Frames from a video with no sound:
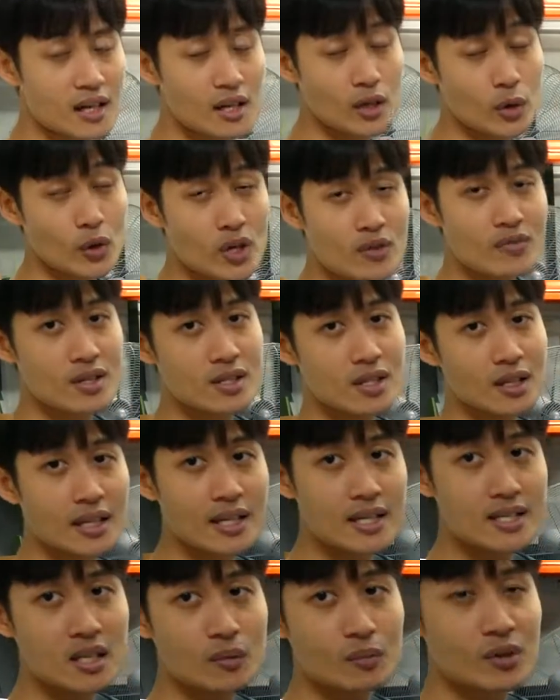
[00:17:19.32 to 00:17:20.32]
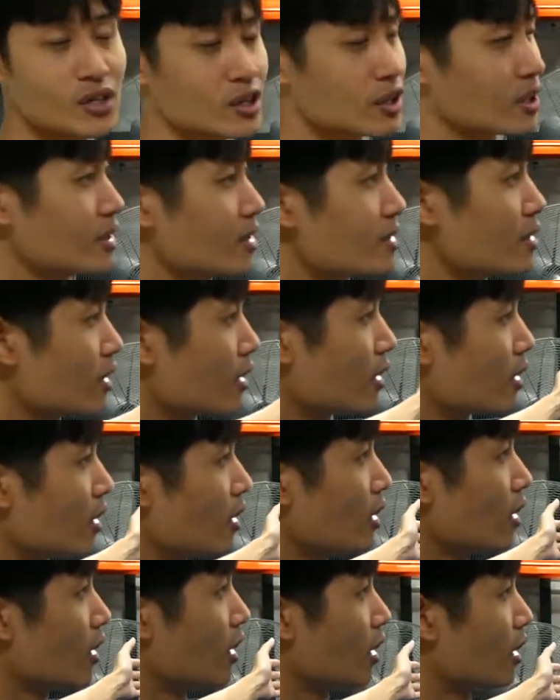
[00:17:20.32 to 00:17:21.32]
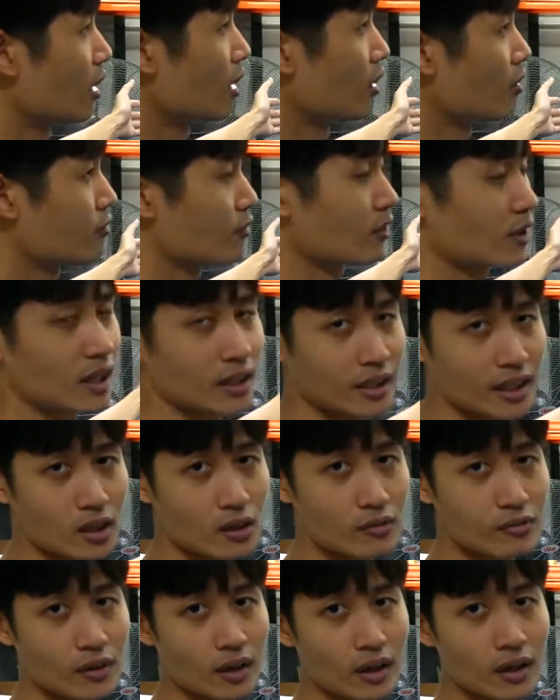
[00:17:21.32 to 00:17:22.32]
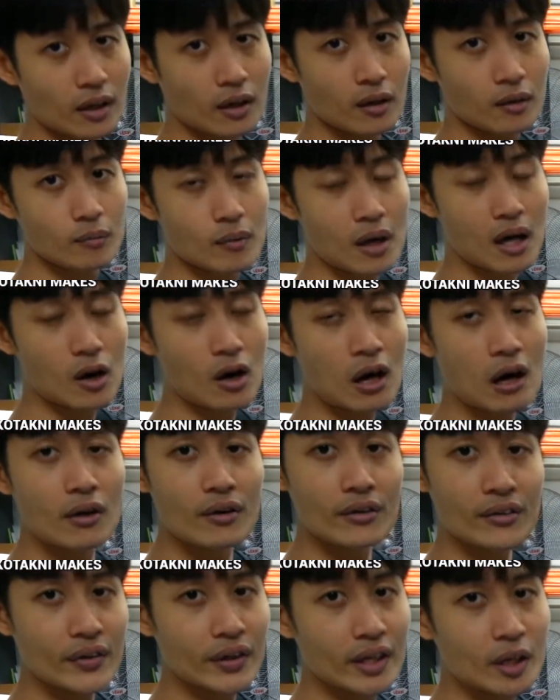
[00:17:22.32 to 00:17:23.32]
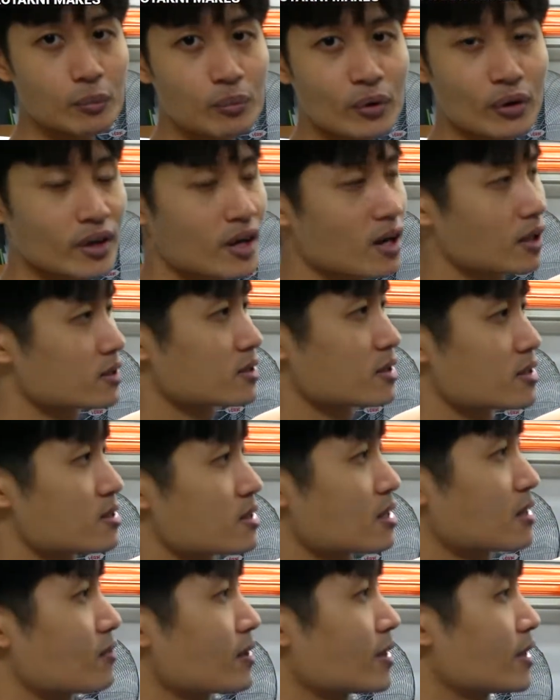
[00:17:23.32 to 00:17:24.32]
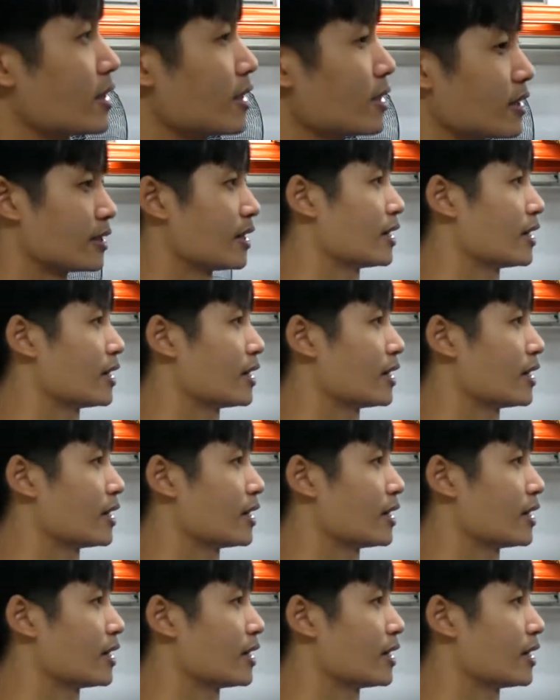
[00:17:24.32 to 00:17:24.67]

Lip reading: universal laser machine for cutting of our acrylic products and stuff like that.